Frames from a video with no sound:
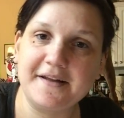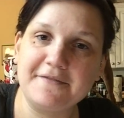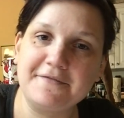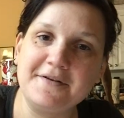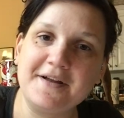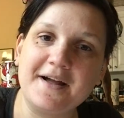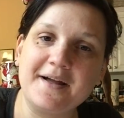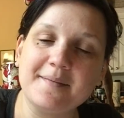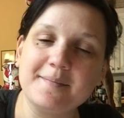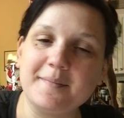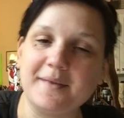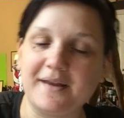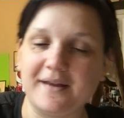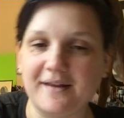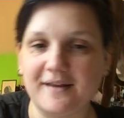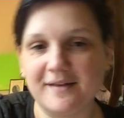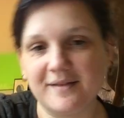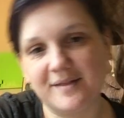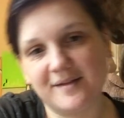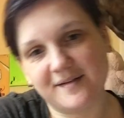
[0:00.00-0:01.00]
If not
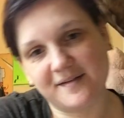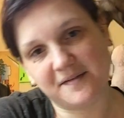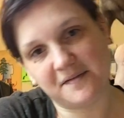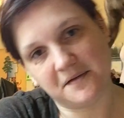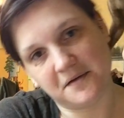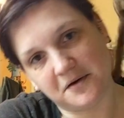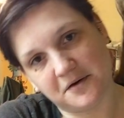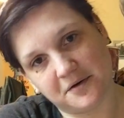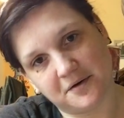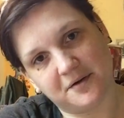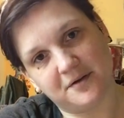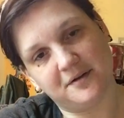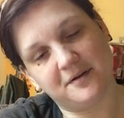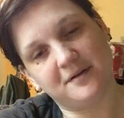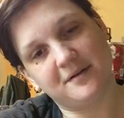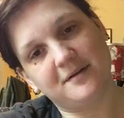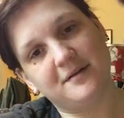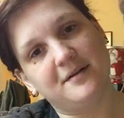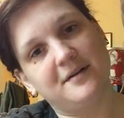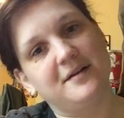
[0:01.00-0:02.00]
me, this
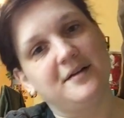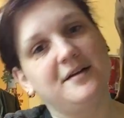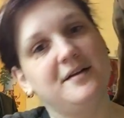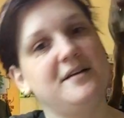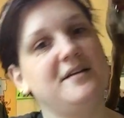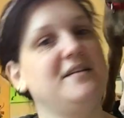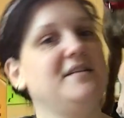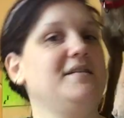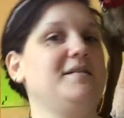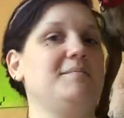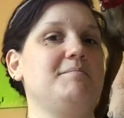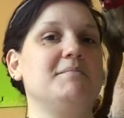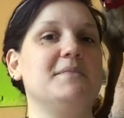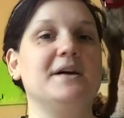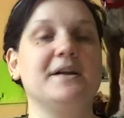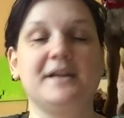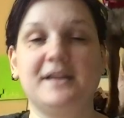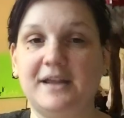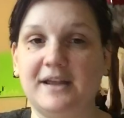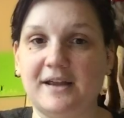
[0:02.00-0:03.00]
little
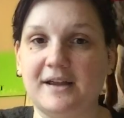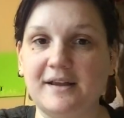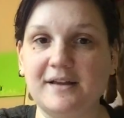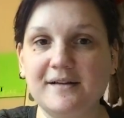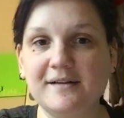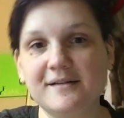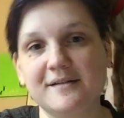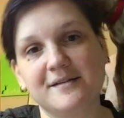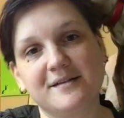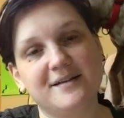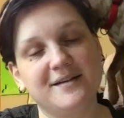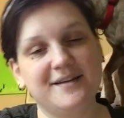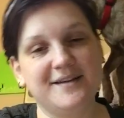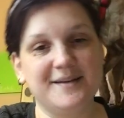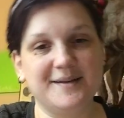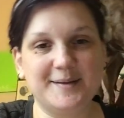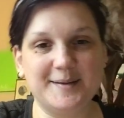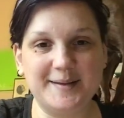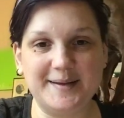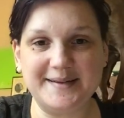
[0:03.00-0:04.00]
monkey,
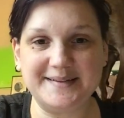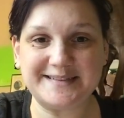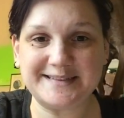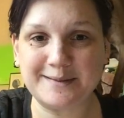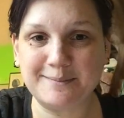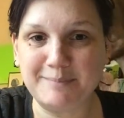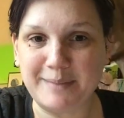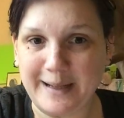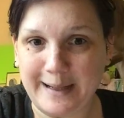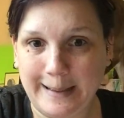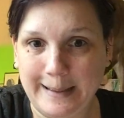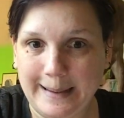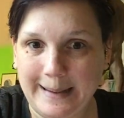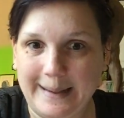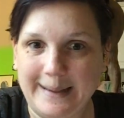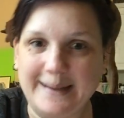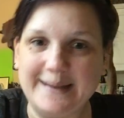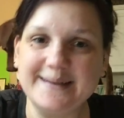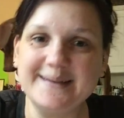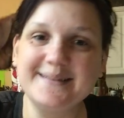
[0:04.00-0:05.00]

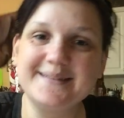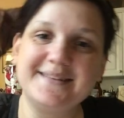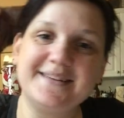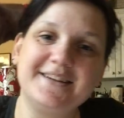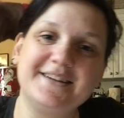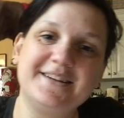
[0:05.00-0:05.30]
Isabella,